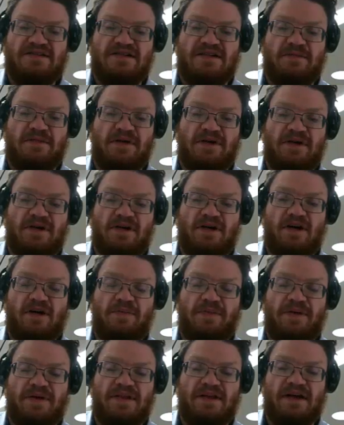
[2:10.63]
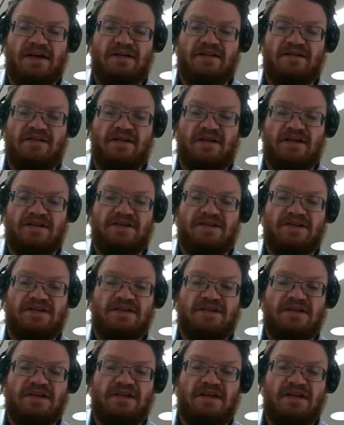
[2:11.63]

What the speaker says: and I'm going to copy that across.